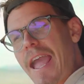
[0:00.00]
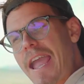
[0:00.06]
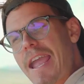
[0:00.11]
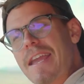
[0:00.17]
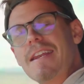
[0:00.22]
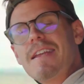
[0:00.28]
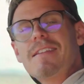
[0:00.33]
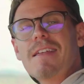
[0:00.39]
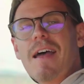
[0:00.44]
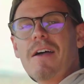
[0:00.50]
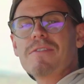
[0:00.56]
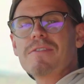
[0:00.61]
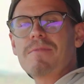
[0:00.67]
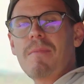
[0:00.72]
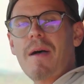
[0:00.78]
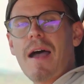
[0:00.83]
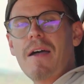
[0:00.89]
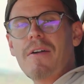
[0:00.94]

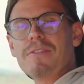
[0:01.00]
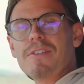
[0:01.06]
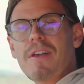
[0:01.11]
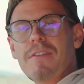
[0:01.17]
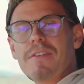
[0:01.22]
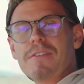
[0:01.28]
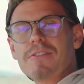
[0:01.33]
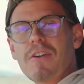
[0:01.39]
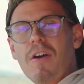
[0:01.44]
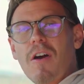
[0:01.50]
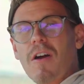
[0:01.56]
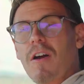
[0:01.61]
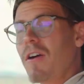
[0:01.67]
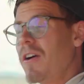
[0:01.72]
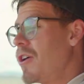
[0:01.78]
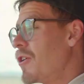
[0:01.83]
80,000 miles on this car,